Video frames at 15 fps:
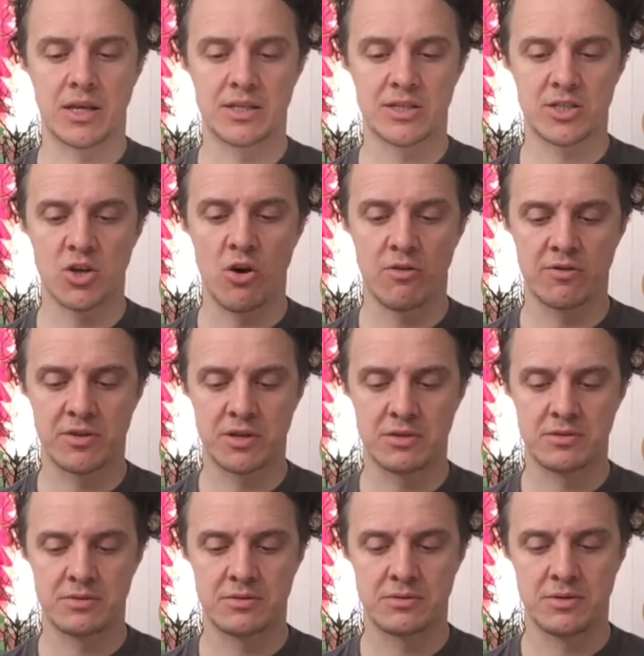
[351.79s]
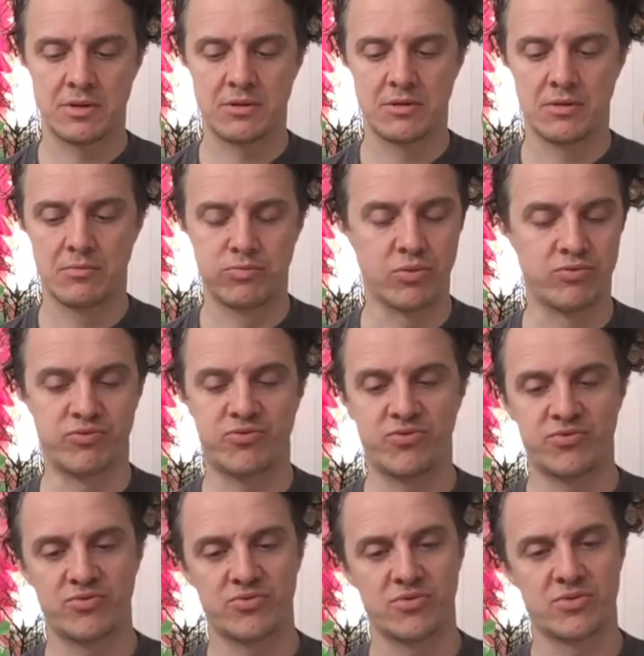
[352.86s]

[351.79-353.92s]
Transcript: soft. Poof.